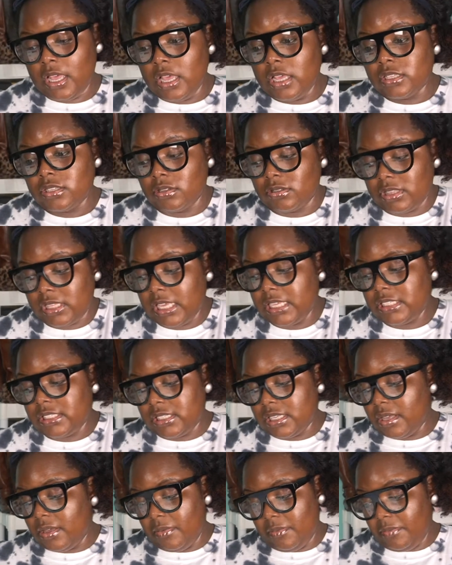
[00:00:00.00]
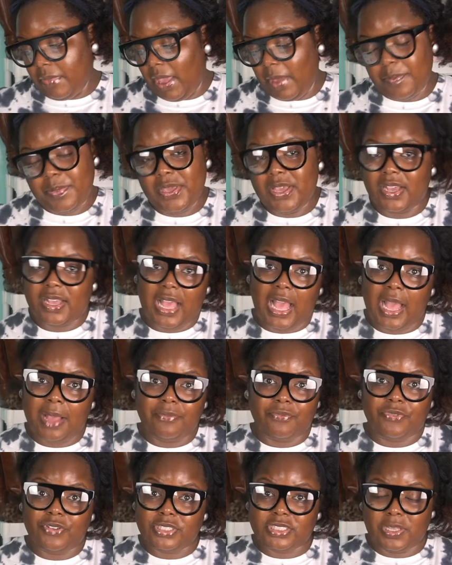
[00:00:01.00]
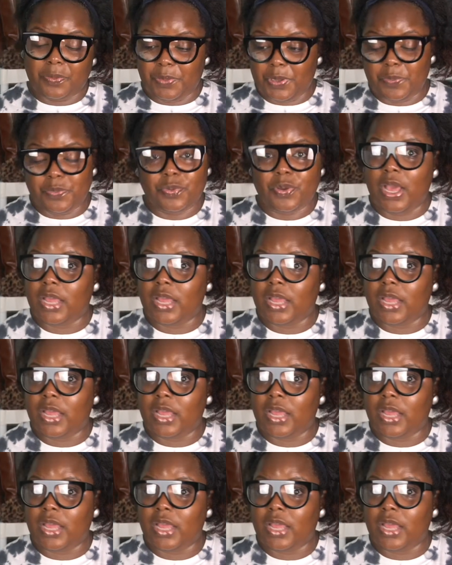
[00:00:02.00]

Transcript: So this may be a cop for some people.